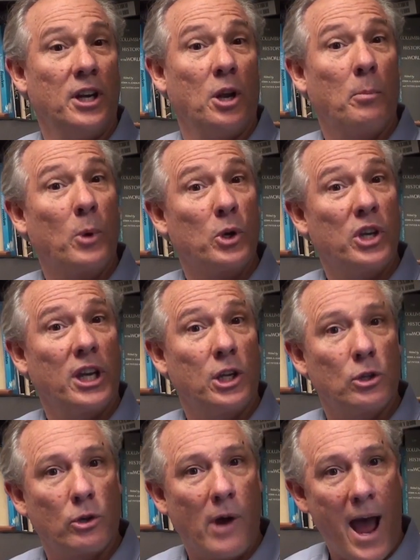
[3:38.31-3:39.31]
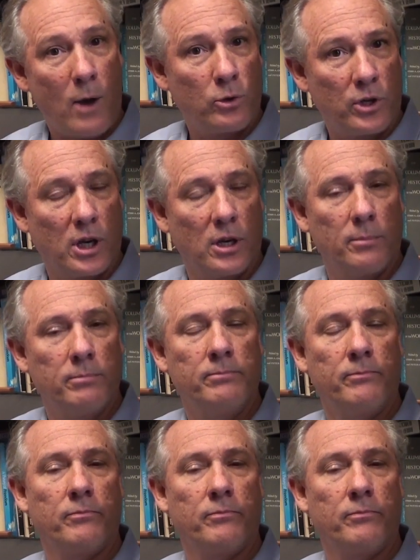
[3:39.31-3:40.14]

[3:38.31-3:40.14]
in a particular outcome,